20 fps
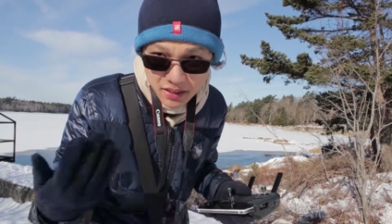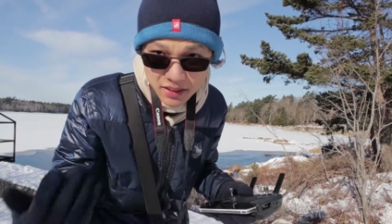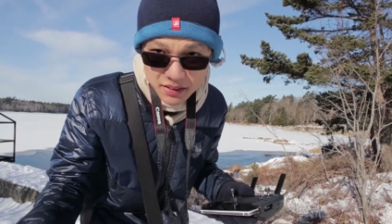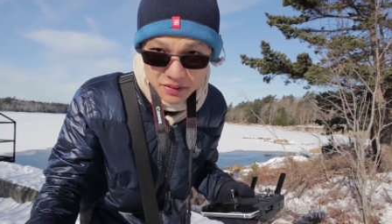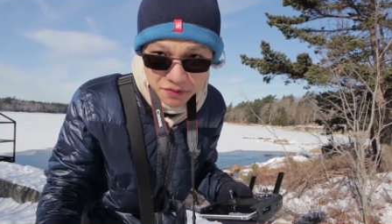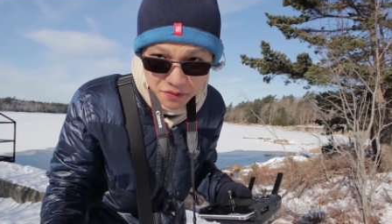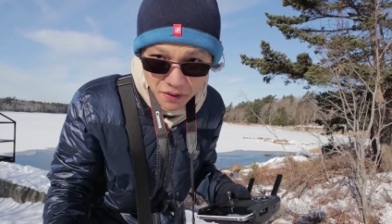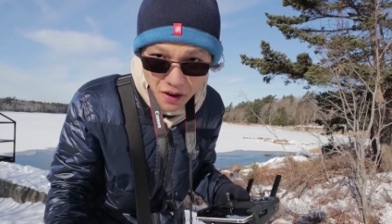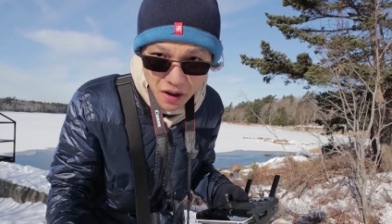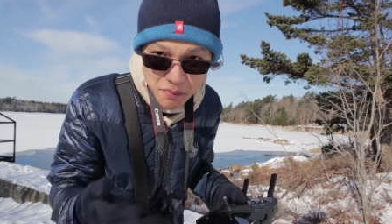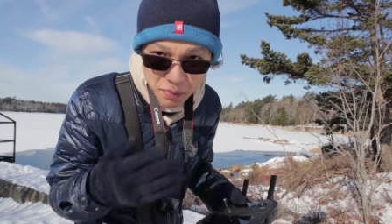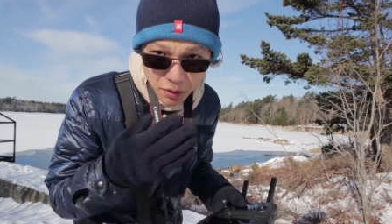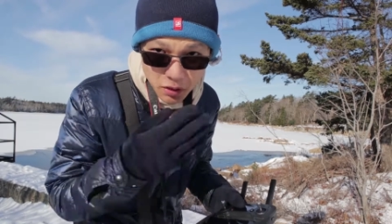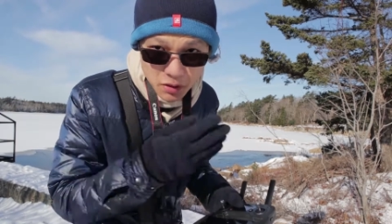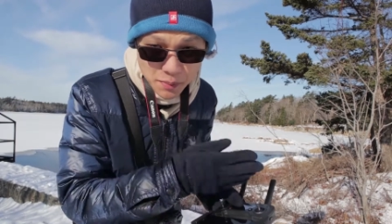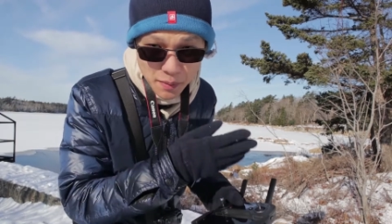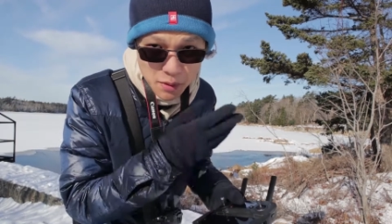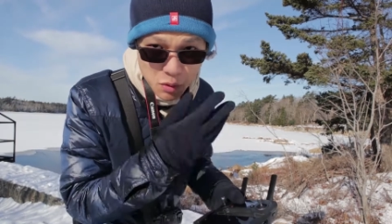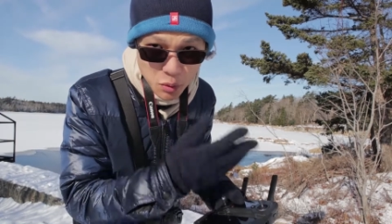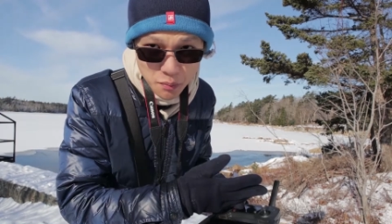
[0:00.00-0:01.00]
it's fine
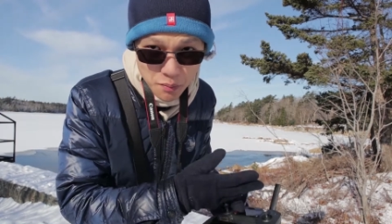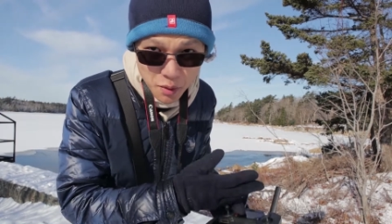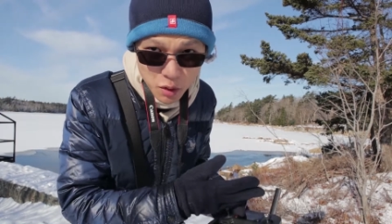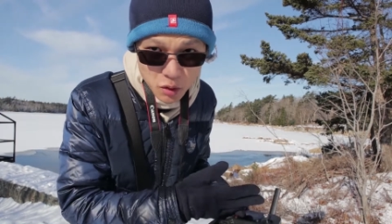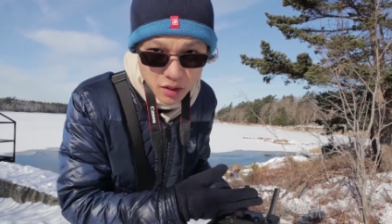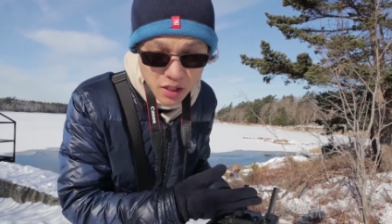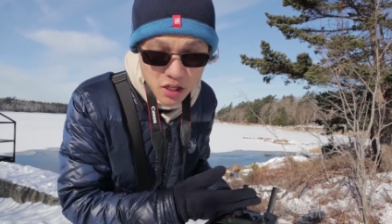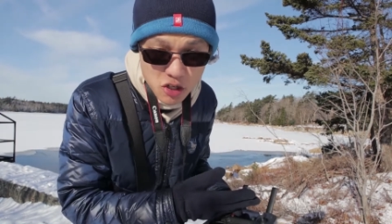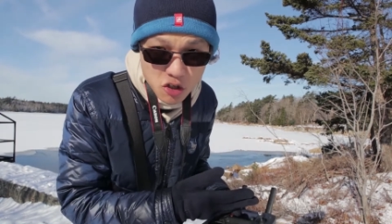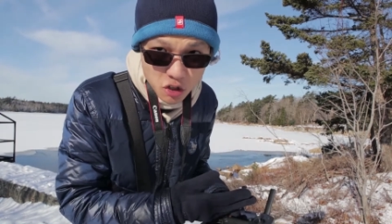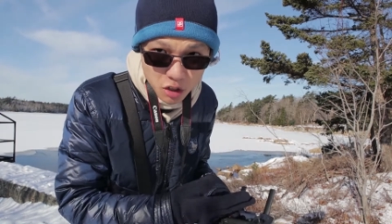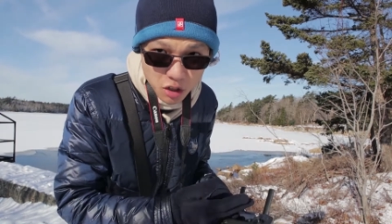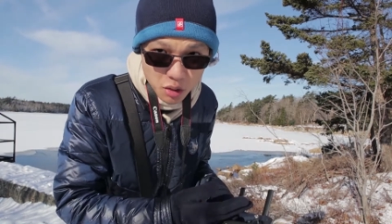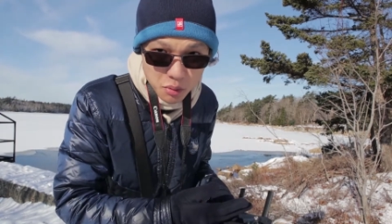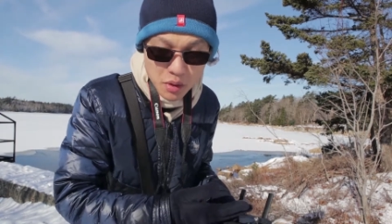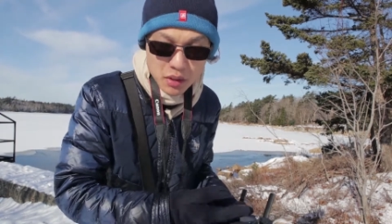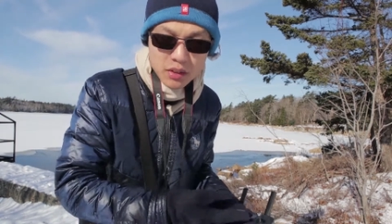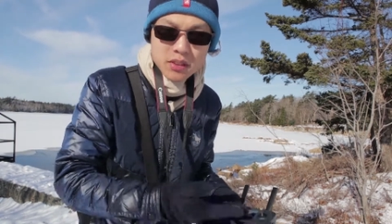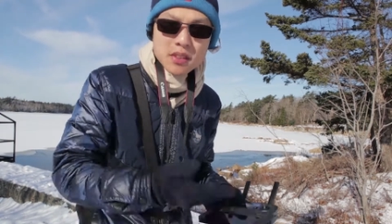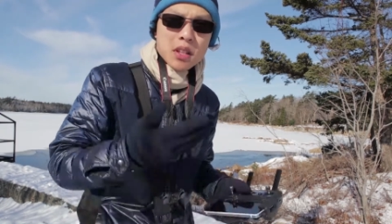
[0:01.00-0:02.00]
because my remote controller
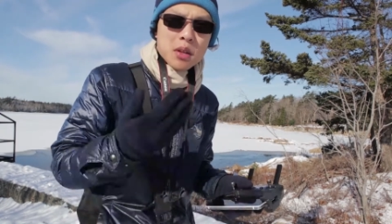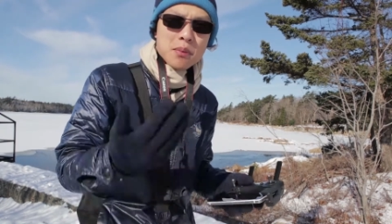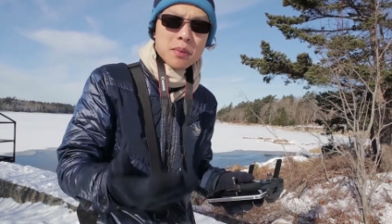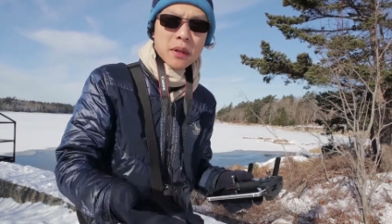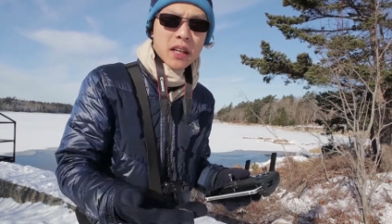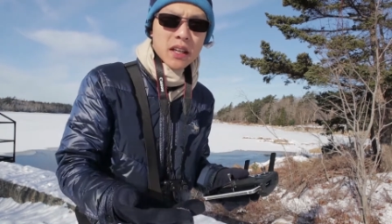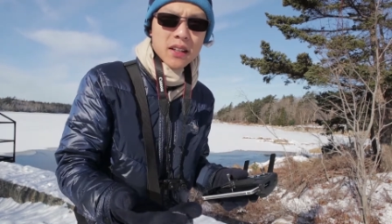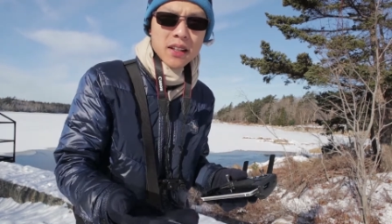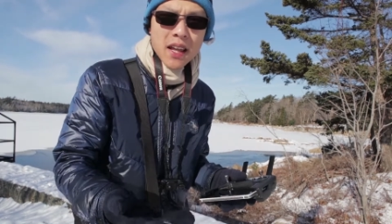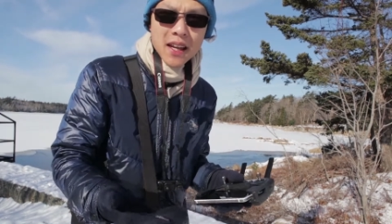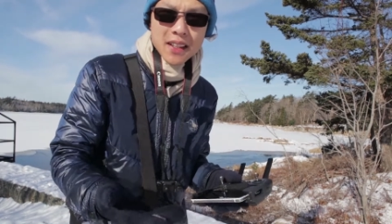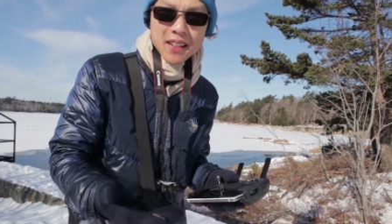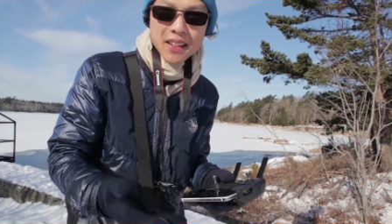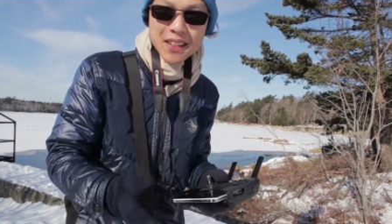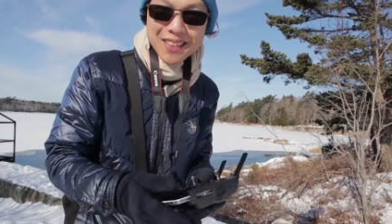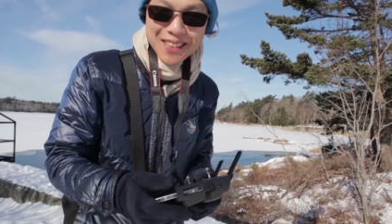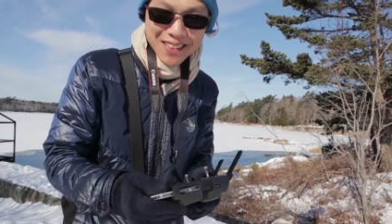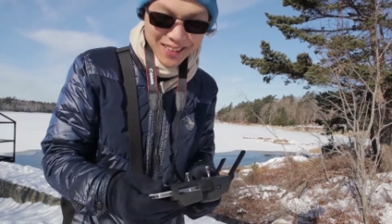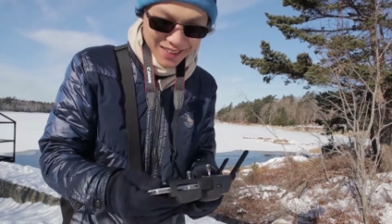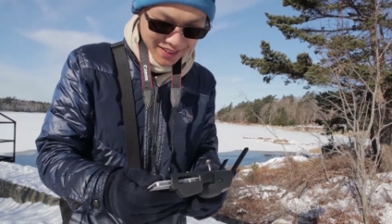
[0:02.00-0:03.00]
will still be
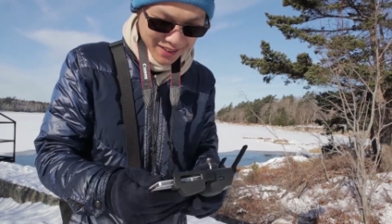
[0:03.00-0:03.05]
connected.